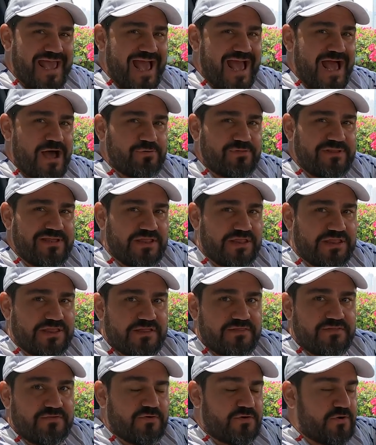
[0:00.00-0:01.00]
Audi
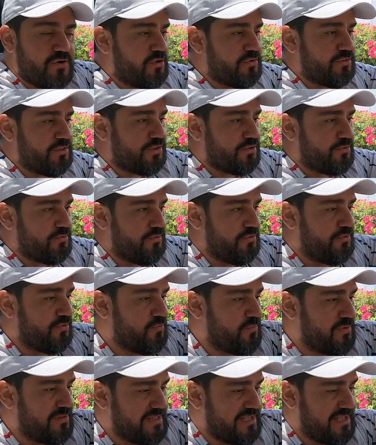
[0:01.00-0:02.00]
center console, you
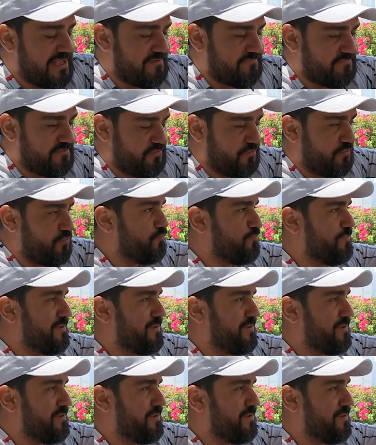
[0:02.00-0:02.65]
know, when they have the 2